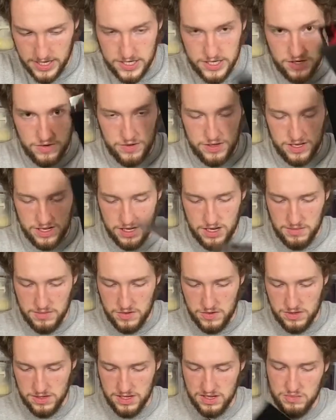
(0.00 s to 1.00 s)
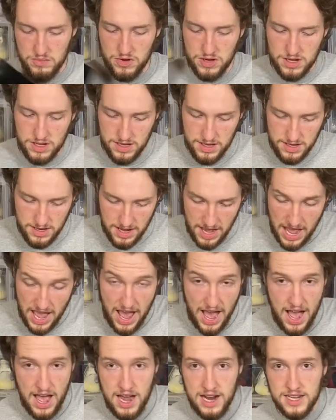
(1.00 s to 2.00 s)
too is it comes with this booklet. I
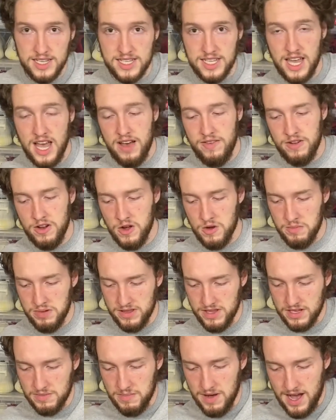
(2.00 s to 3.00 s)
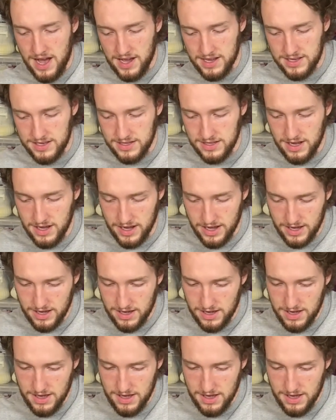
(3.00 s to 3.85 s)
honestly haven't opened this box in like